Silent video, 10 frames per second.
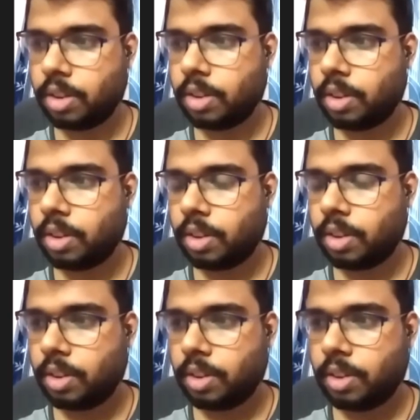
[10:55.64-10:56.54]

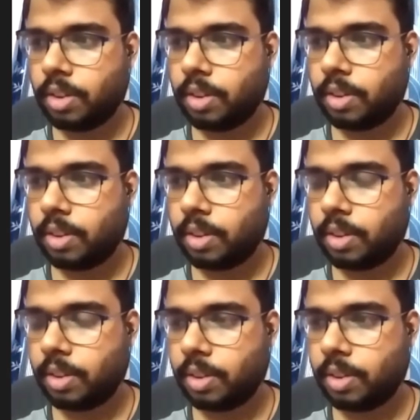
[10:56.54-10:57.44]

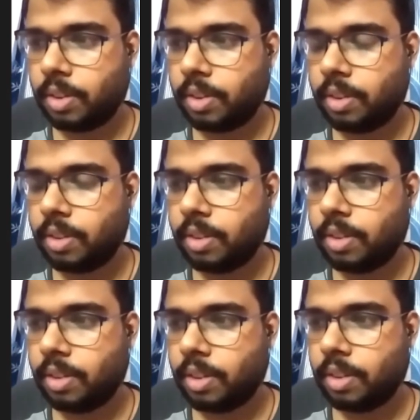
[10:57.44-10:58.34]

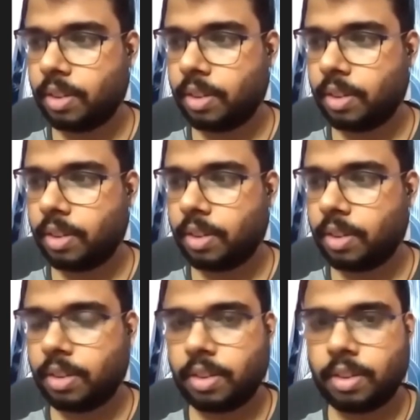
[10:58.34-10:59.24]

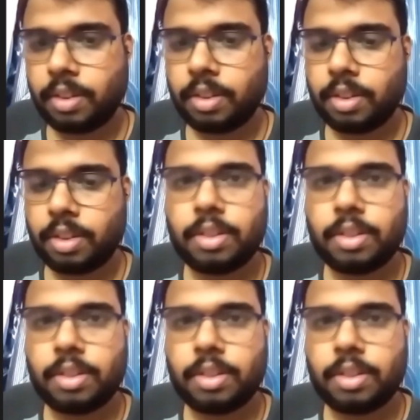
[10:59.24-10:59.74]
(no one is talking)